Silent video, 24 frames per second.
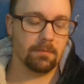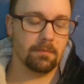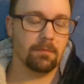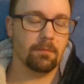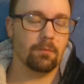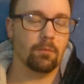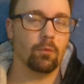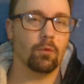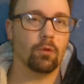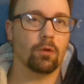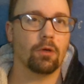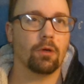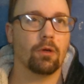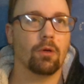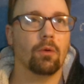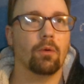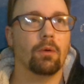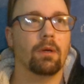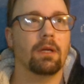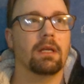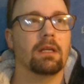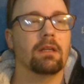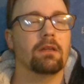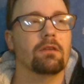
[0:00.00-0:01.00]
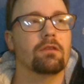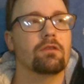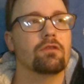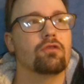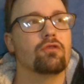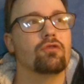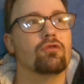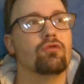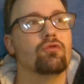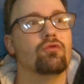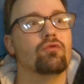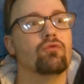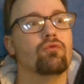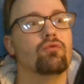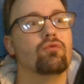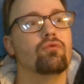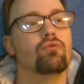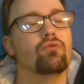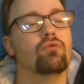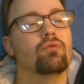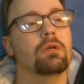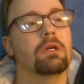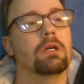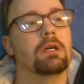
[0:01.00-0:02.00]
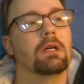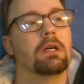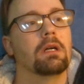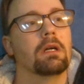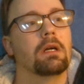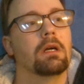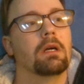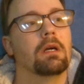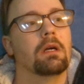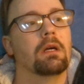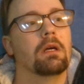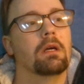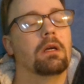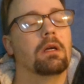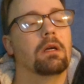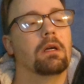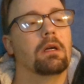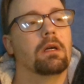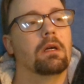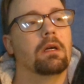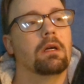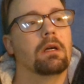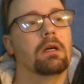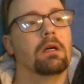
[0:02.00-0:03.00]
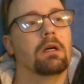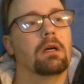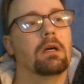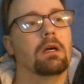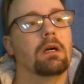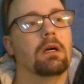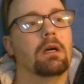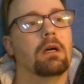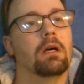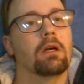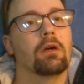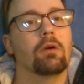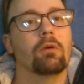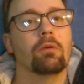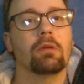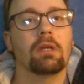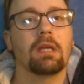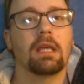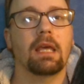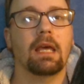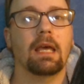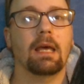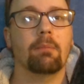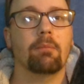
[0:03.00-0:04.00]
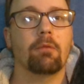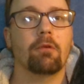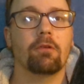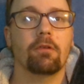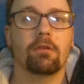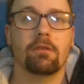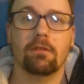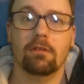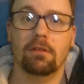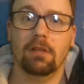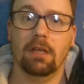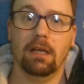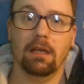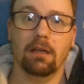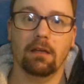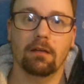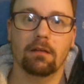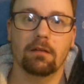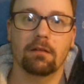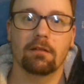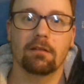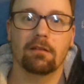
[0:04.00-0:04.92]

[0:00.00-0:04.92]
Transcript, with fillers: we're going to uh, go to Camp Crystal Lake.